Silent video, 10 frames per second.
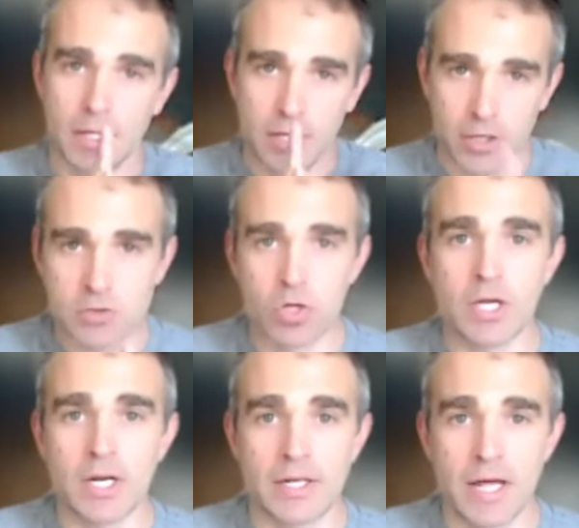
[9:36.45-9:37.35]
Here's where you
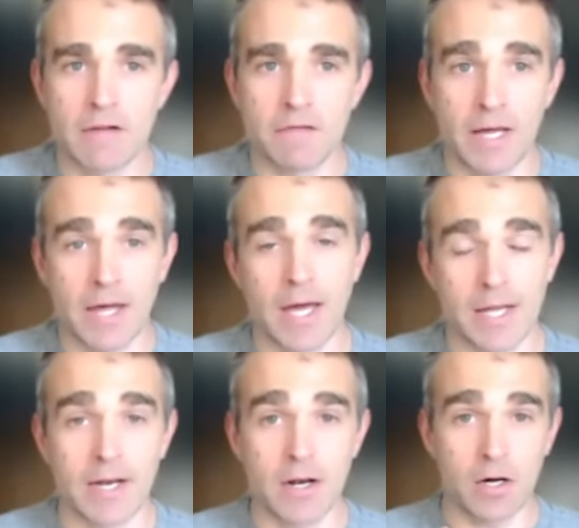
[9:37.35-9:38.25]
can identify that,
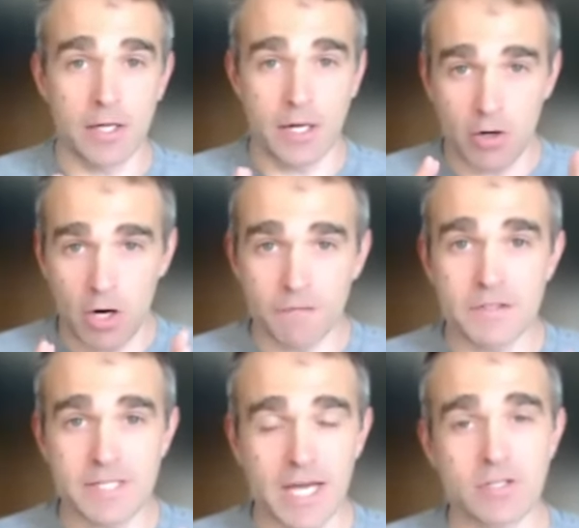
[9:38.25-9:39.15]
and it
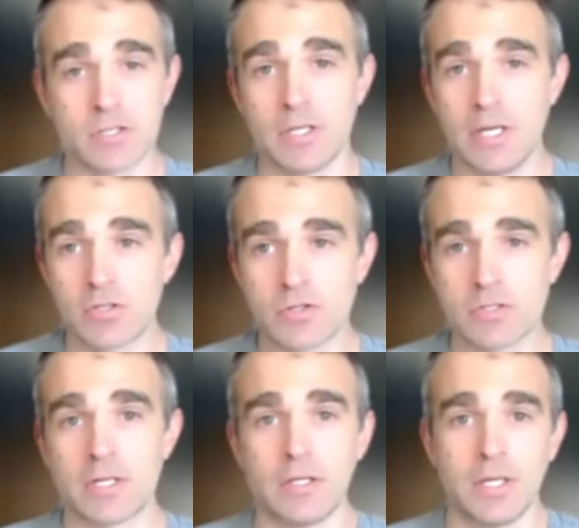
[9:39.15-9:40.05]
offers actually,
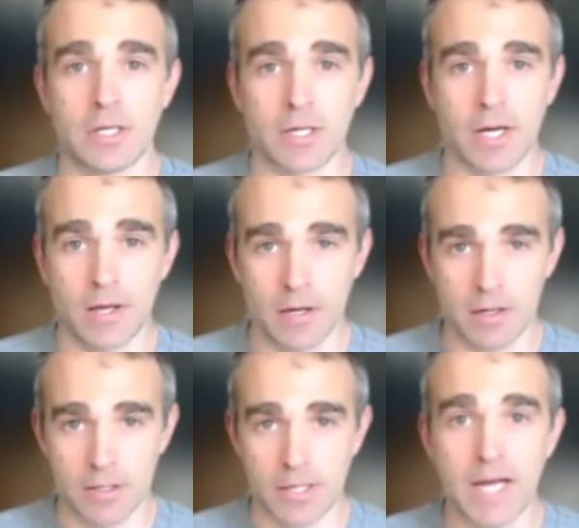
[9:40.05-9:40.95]
interestingly,
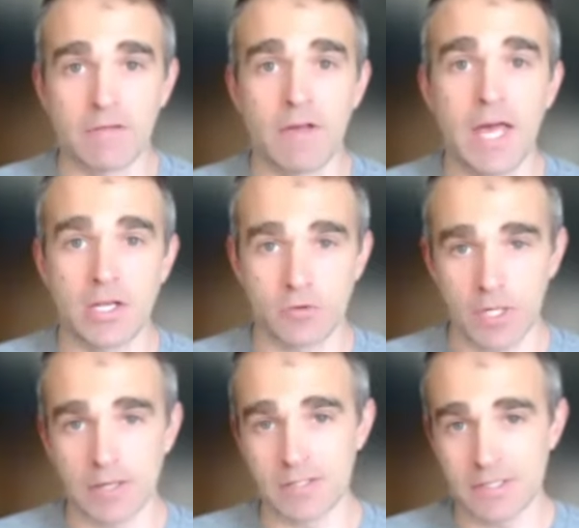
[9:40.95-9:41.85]
a lot of edge,
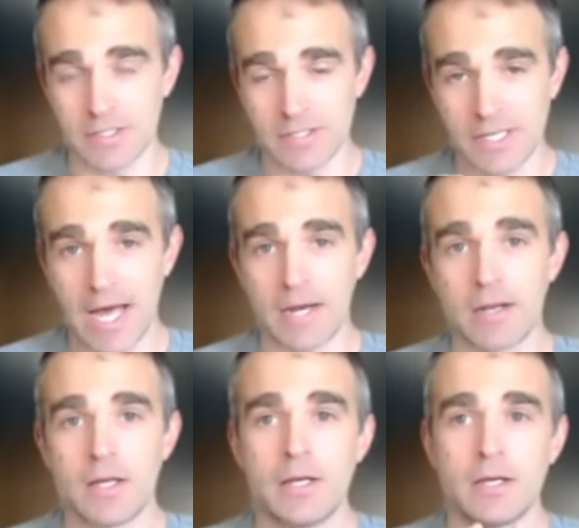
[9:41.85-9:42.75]
right? It's not
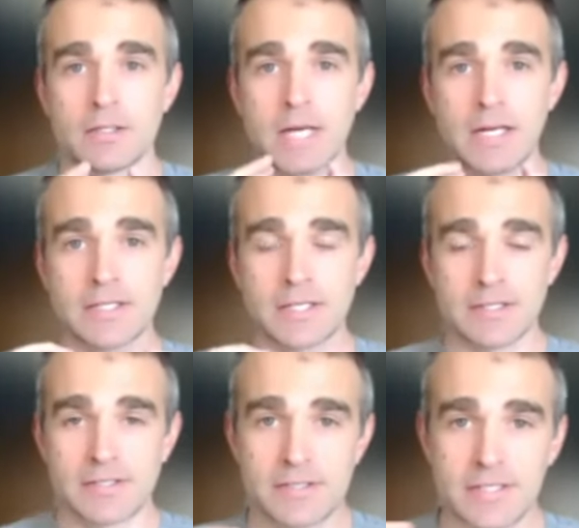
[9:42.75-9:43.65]
as
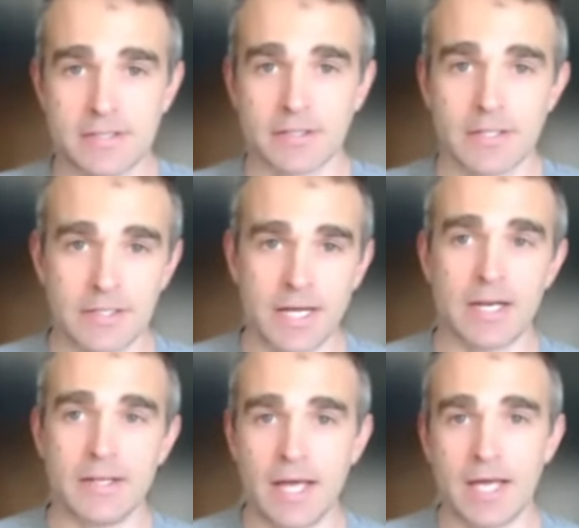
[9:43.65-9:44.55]
consistently day
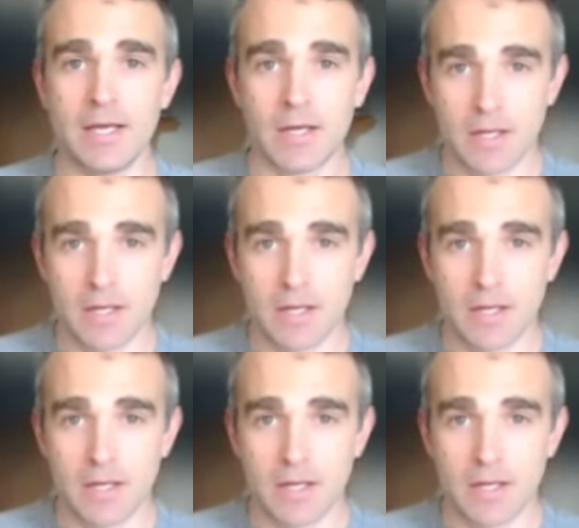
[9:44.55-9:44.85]
to day,